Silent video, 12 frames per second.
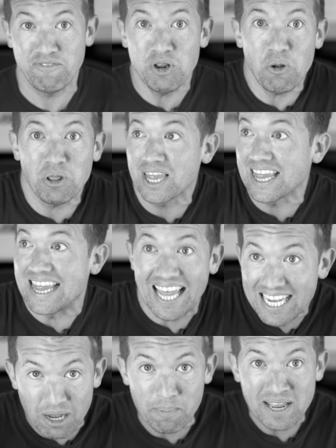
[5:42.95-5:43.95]
You don't
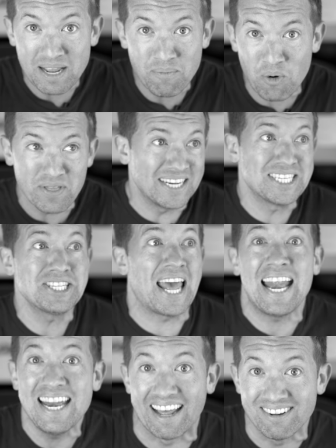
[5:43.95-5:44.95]
like me anymore, then just
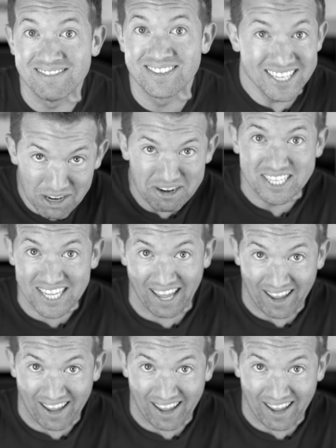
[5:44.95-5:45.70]
end it, seriously.